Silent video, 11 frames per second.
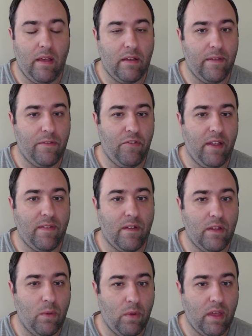because she asks, are
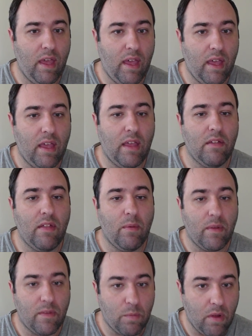you okay? Like,
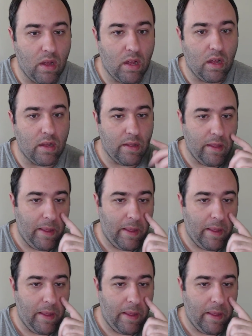what's wrong?